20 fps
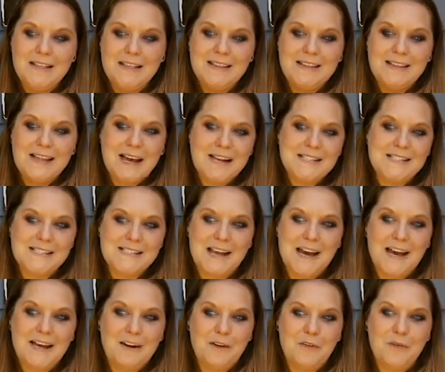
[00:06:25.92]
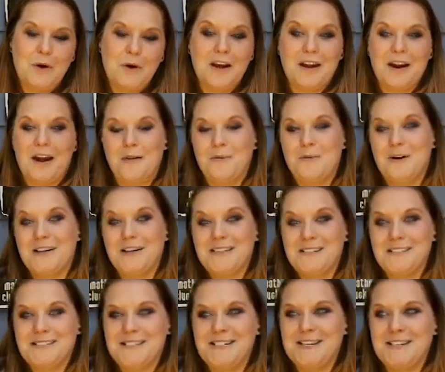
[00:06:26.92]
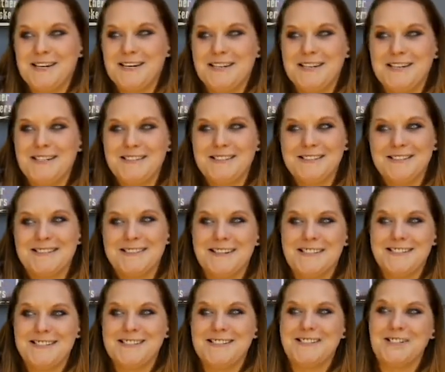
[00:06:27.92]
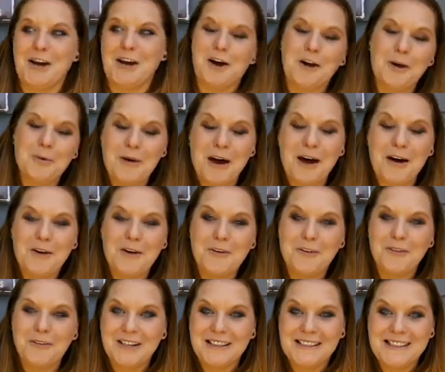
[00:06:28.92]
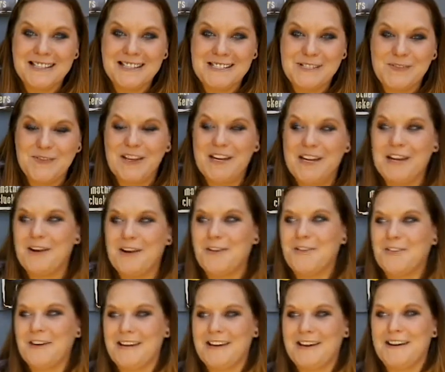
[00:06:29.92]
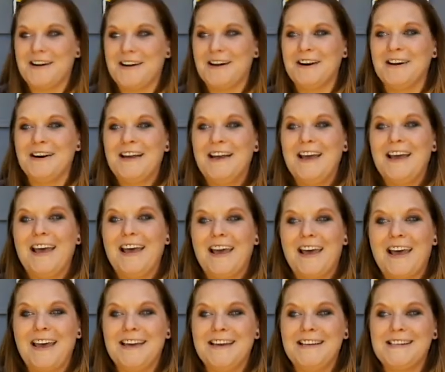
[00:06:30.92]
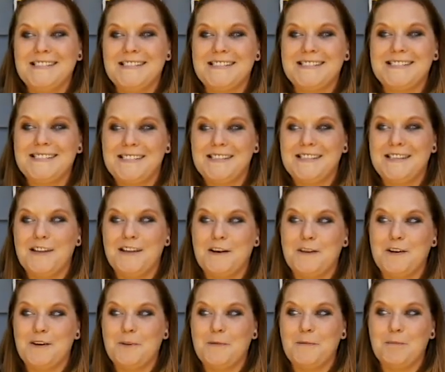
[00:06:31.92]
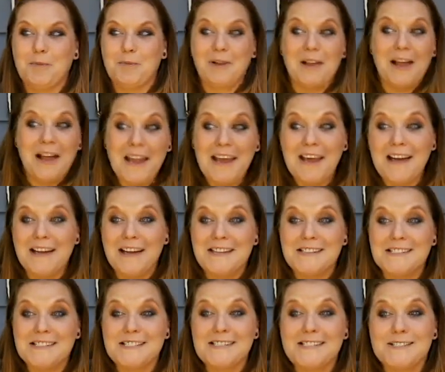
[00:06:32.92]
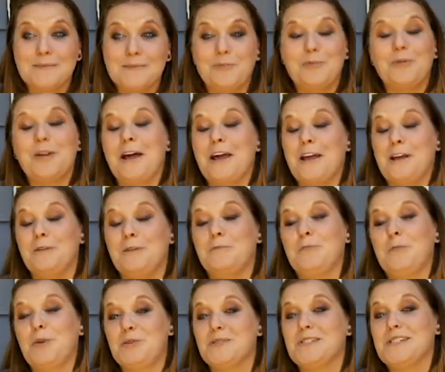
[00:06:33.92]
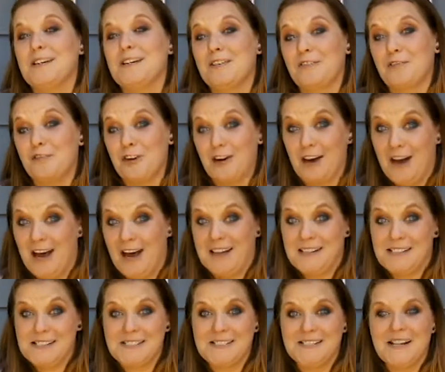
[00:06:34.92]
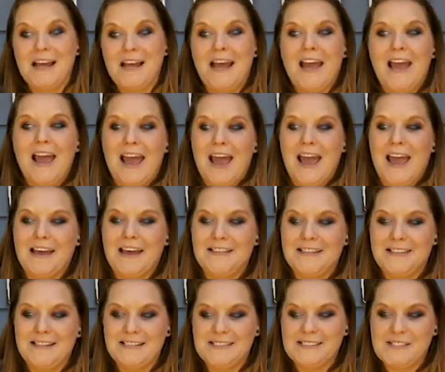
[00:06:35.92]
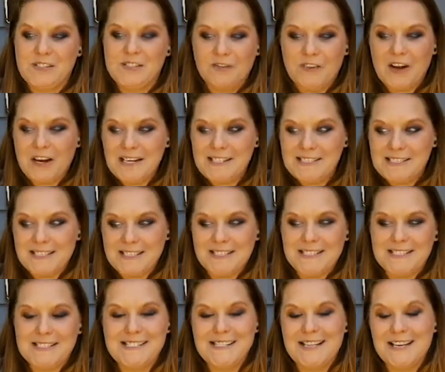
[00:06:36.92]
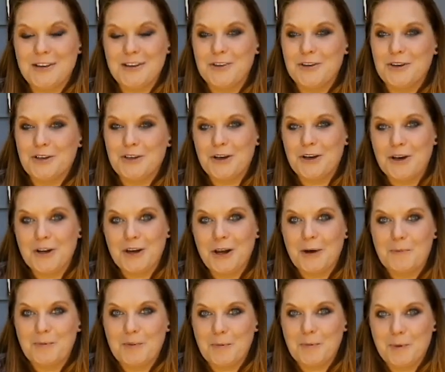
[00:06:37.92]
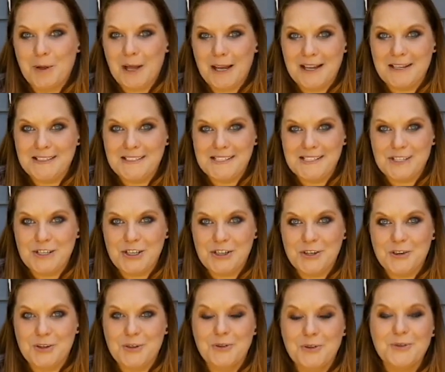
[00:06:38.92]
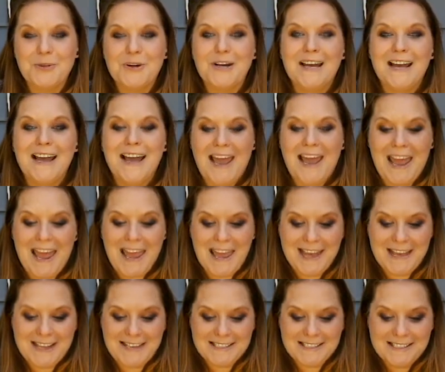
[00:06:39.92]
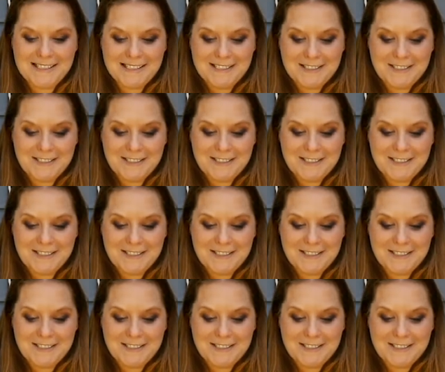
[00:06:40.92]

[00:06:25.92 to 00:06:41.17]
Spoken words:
that's kind of what I wanted to talk about with this video here, is the plants playing music for us, and these devices that you can hook up the plants to and